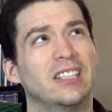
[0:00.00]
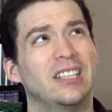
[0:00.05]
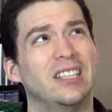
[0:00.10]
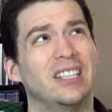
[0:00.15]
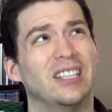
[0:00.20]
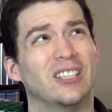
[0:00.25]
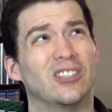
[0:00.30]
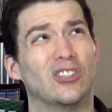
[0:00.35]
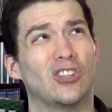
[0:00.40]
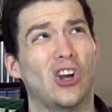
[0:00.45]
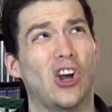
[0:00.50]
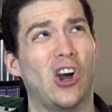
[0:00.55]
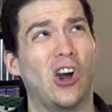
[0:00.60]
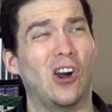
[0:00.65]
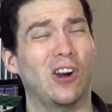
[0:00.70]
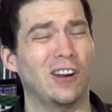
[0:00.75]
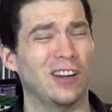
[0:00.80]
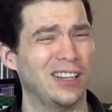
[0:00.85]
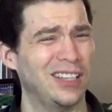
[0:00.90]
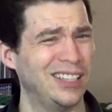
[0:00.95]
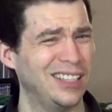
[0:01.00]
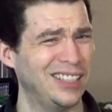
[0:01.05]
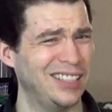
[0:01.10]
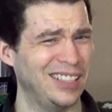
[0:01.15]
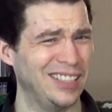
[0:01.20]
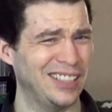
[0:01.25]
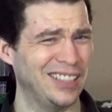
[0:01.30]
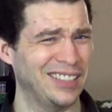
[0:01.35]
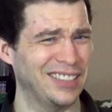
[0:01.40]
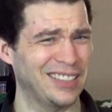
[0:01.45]
Katara?
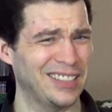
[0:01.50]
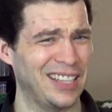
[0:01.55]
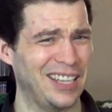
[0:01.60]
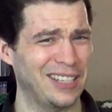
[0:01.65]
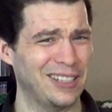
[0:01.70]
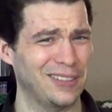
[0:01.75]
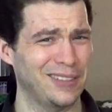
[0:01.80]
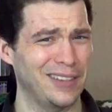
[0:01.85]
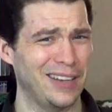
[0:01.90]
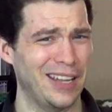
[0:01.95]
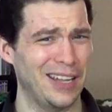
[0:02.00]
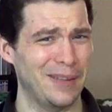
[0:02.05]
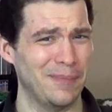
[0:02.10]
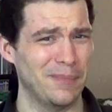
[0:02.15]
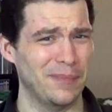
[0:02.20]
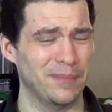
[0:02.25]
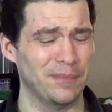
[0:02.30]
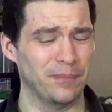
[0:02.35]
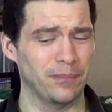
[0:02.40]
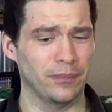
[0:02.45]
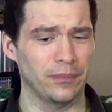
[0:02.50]
Is that her name?